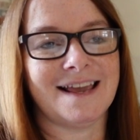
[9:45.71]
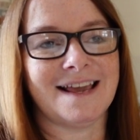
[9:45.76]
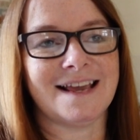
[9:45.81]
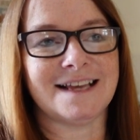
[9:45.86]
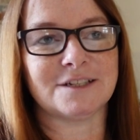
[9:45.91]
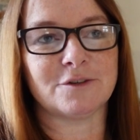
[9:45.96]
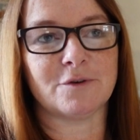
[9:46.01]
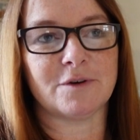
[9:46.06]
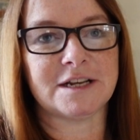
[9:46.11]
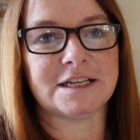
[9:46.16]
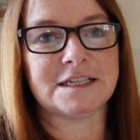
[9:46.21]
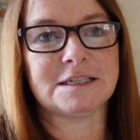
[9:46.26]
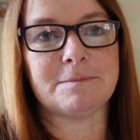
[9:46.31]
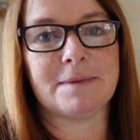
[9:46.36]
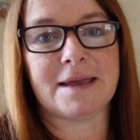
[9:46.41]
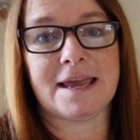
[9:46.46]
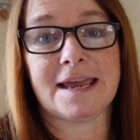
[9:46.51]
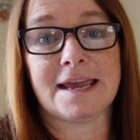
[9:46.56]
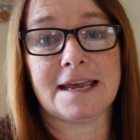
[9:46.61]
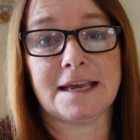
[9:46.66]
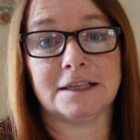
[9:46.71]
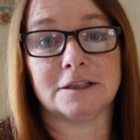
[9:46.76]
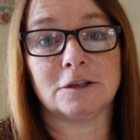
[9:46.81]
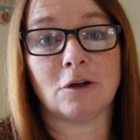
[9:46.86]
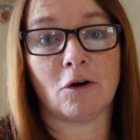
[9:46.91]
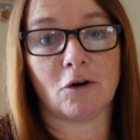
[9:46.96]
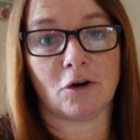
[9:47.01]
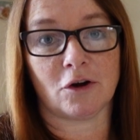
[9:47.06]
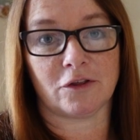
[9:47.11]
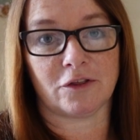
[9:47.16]
is going to be
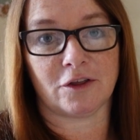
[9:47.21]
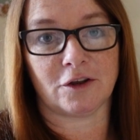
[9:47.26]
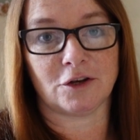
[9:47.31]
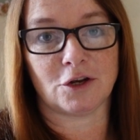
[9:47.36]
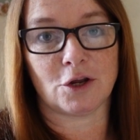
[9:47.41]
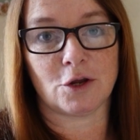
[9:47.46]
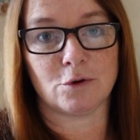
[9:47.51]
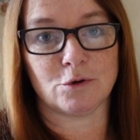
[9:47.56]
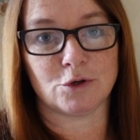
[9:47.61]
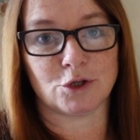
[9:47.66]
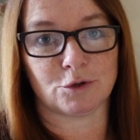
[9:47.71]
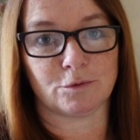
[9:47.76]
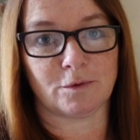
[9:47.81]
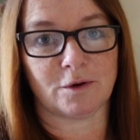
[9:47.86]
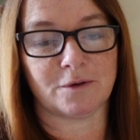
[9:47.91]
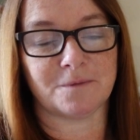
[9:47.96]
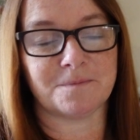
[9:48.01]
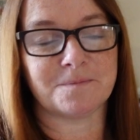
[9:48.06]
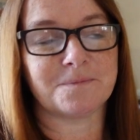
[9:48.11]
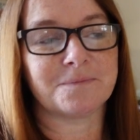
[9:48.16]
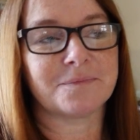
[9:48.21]
longer than usual.